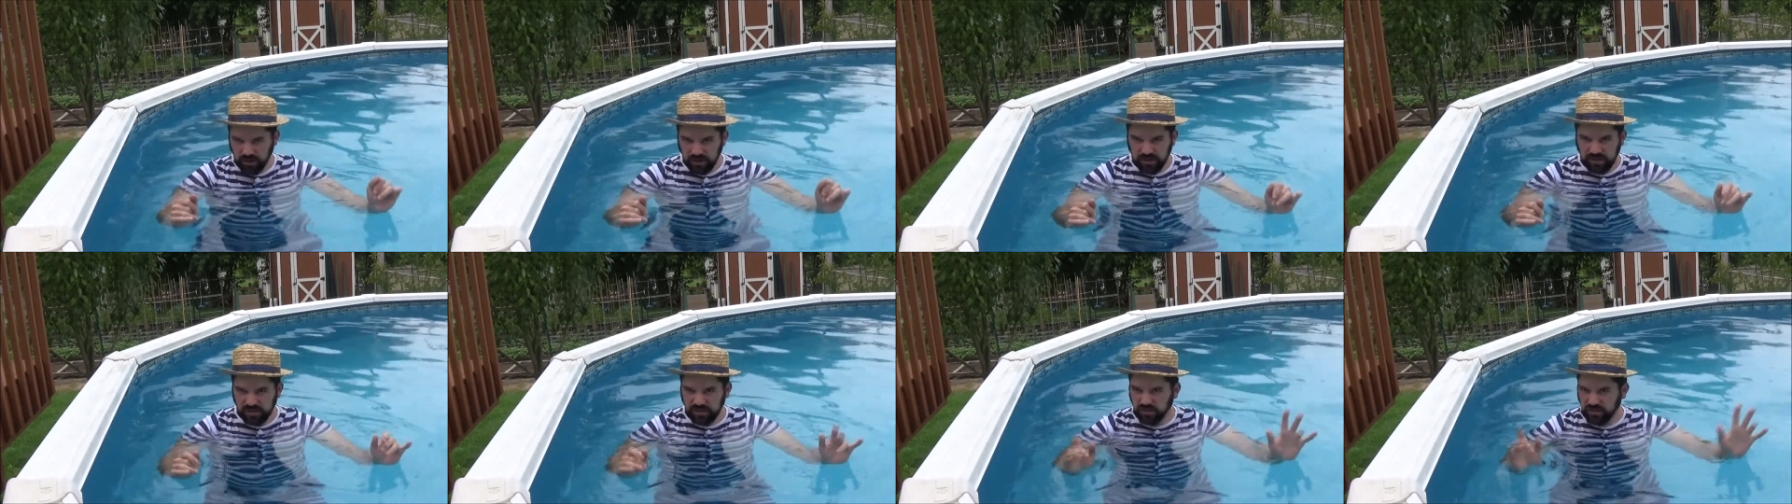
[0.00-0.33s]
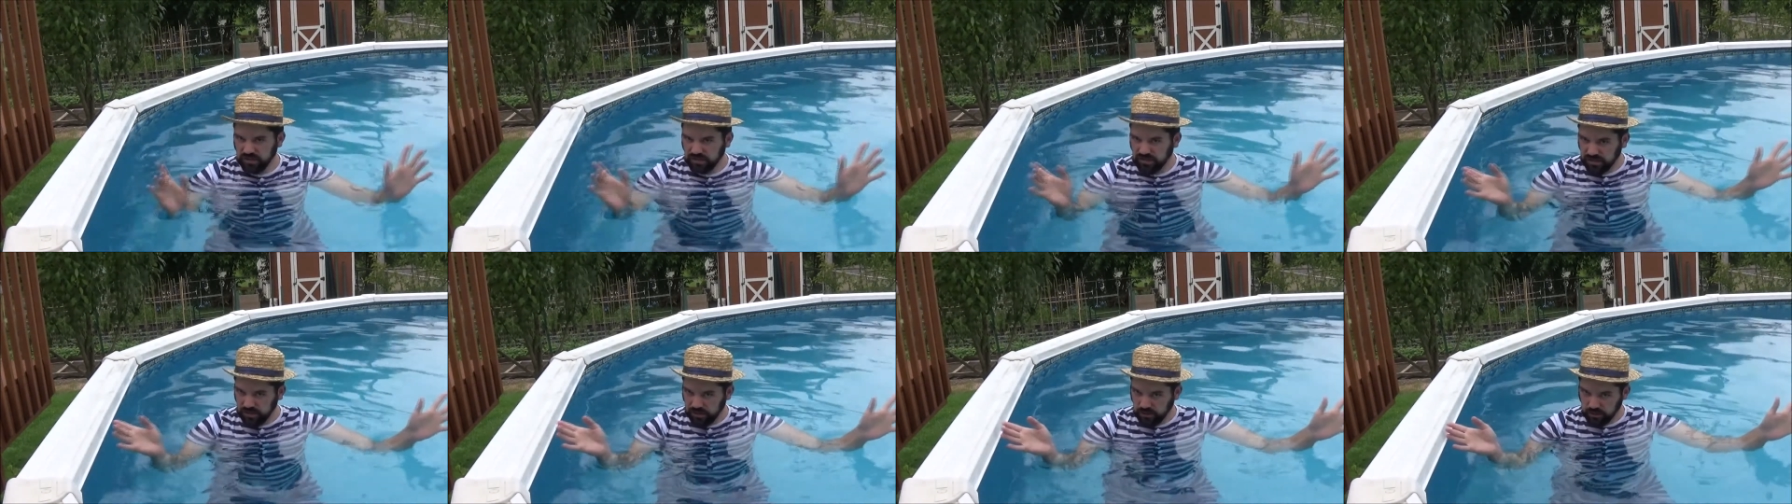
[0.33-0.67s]
It's
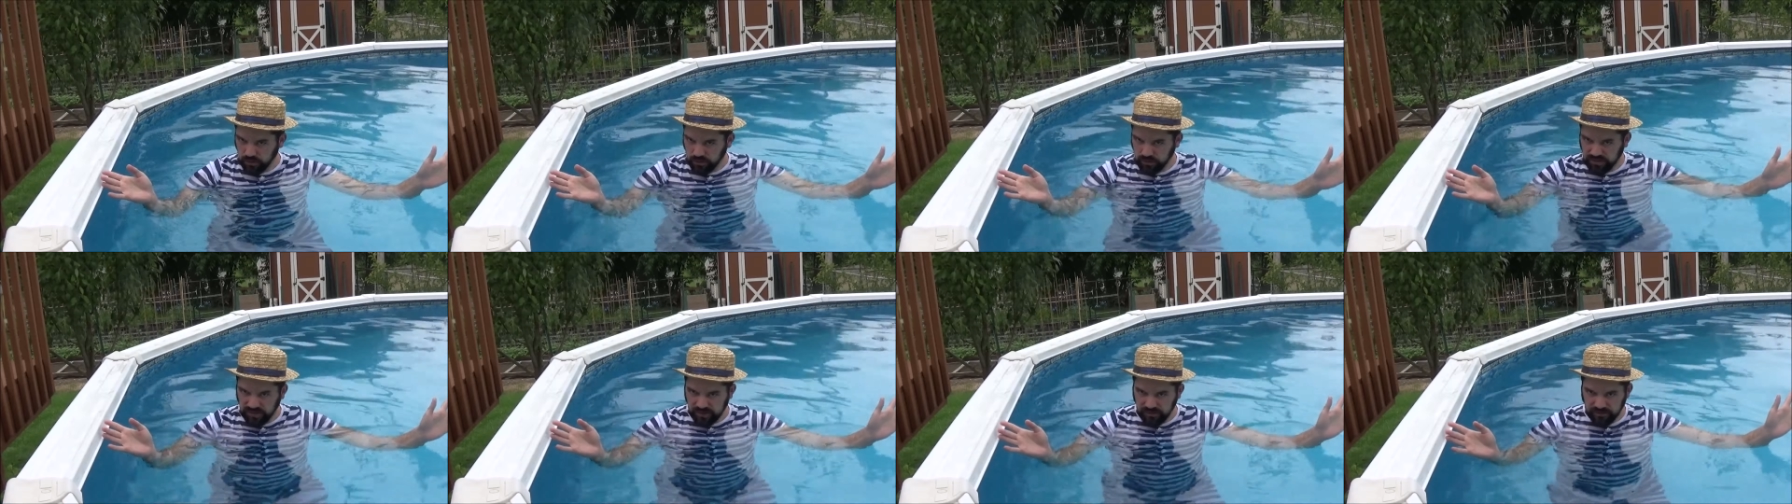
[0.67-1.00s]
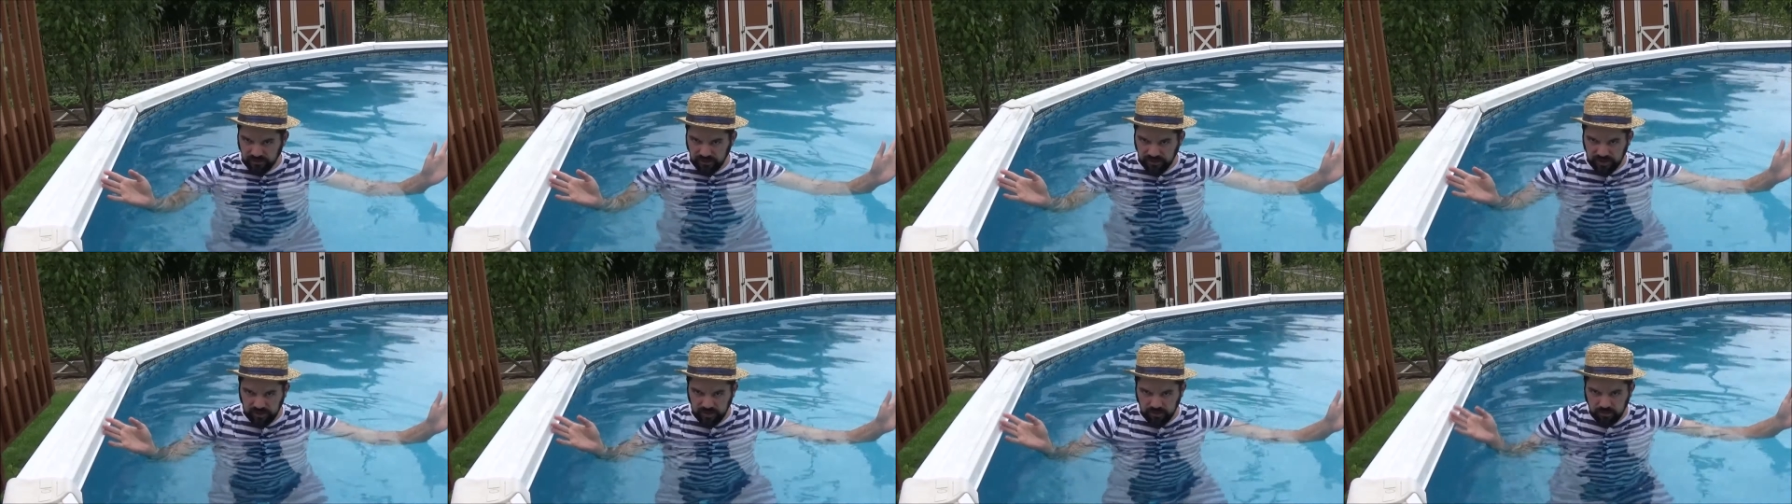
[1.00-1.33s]
just a little
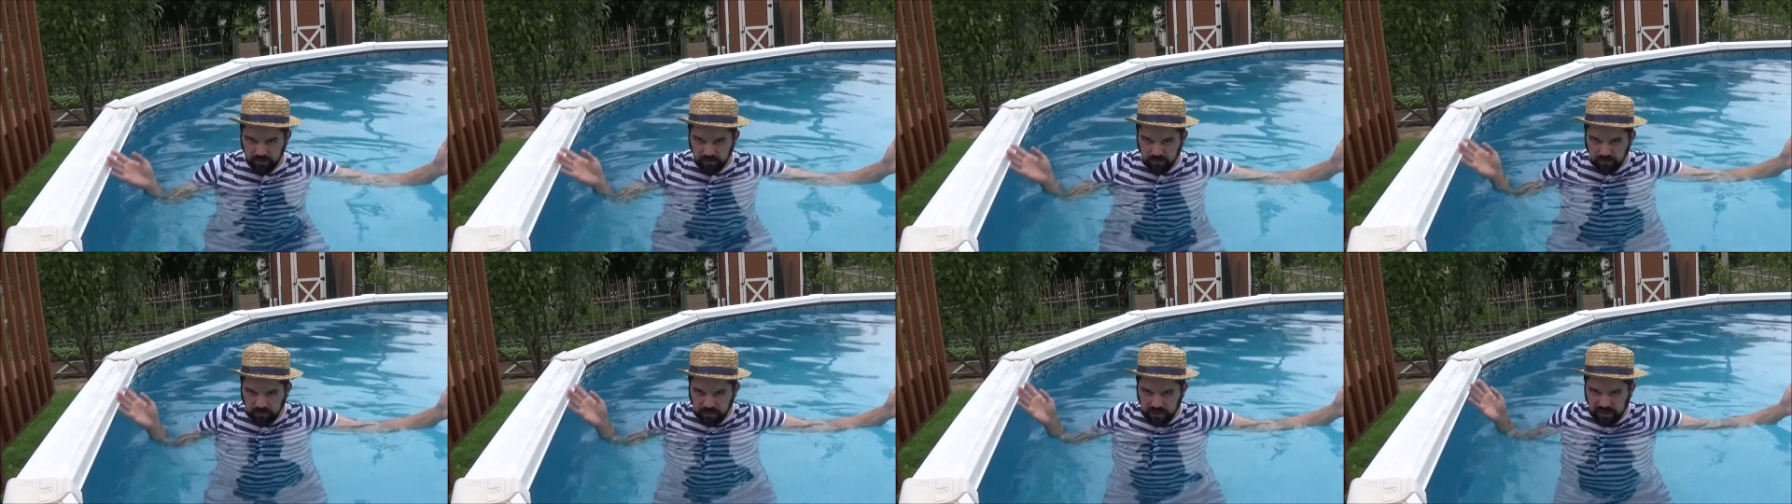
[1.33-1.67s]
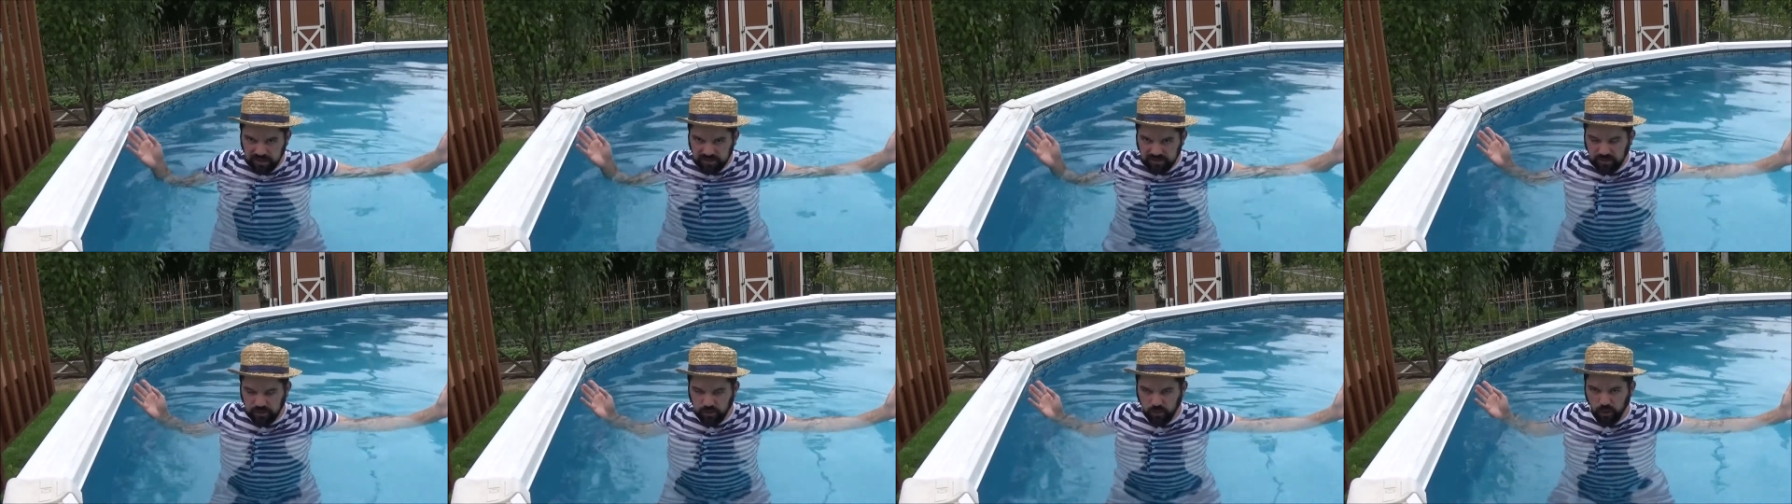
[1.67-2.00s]
different
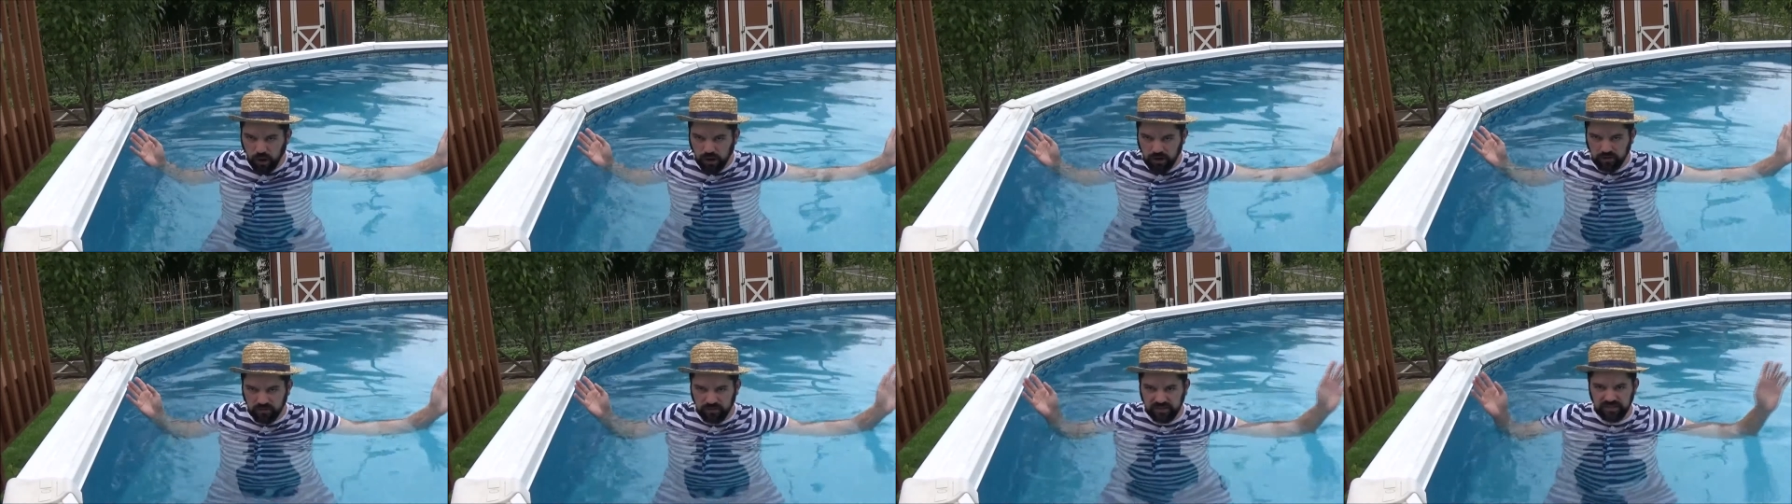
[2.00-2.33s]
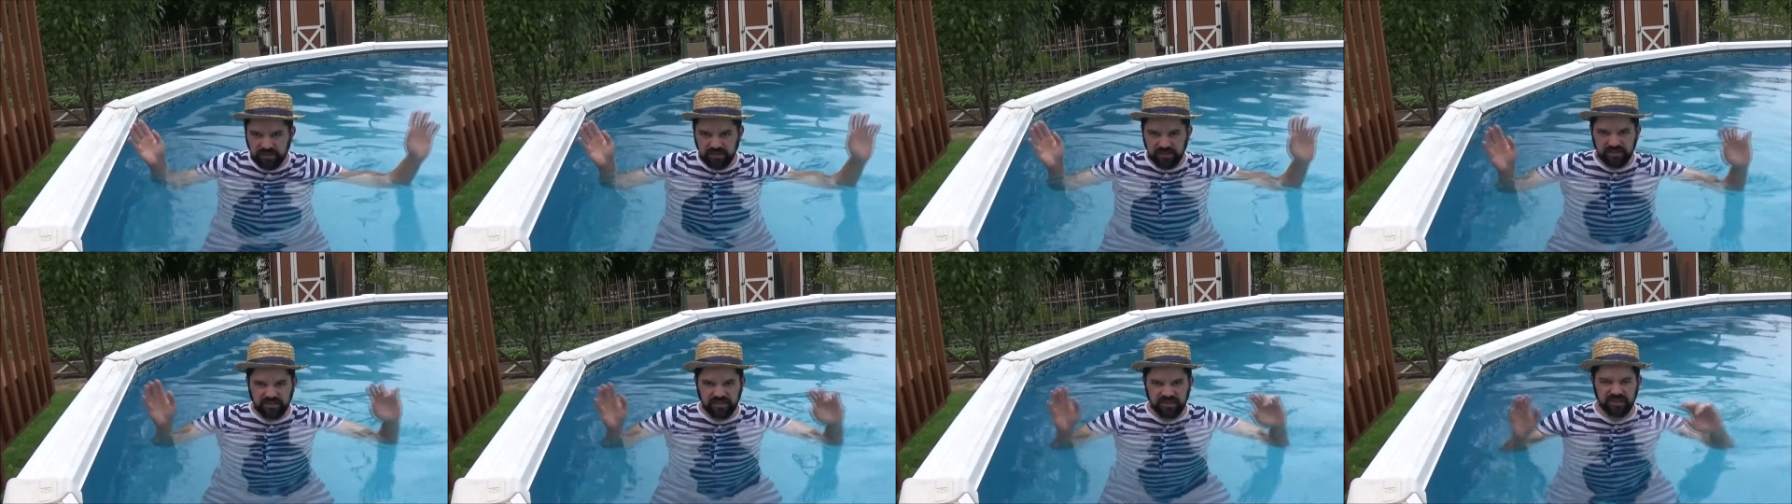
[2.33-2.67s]
because of the water
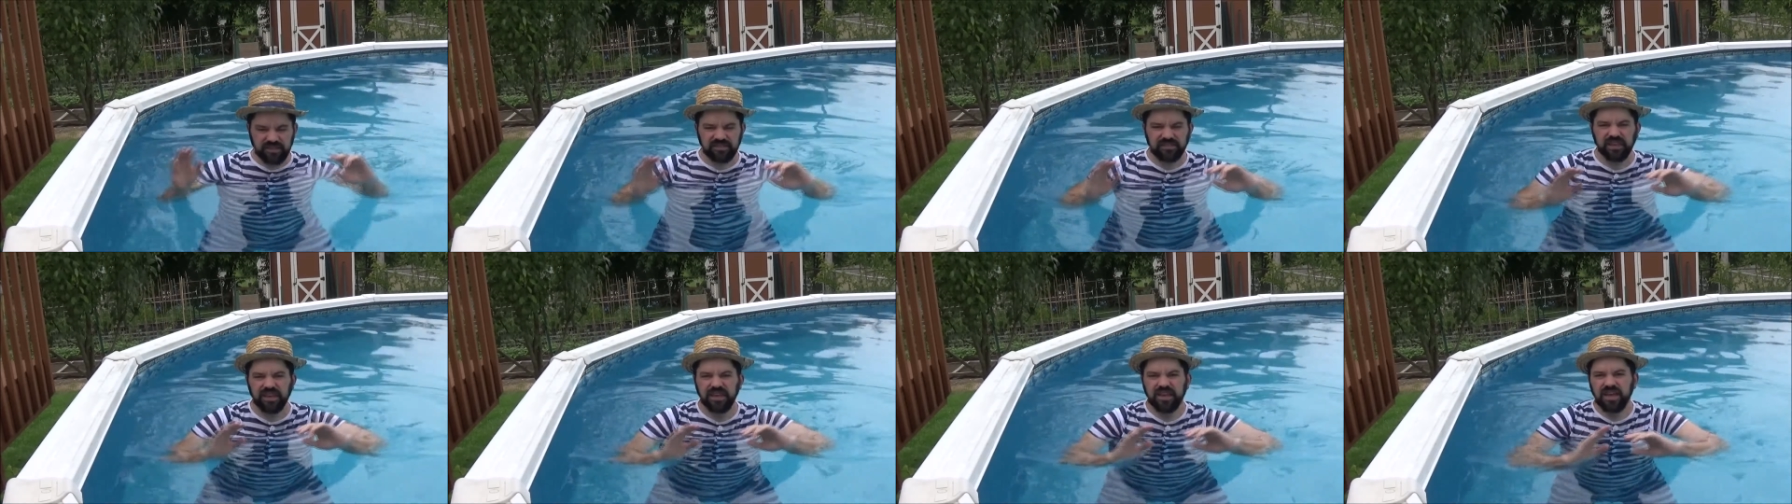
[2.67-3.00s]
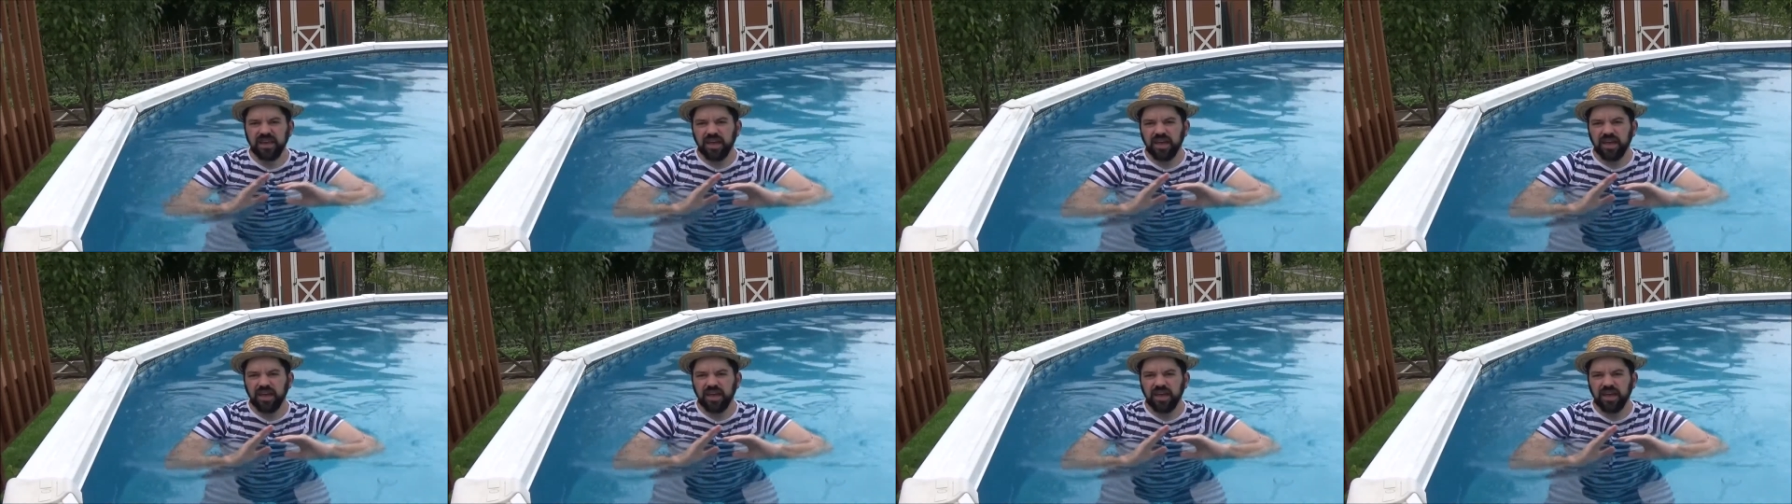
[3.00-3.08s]
resistance.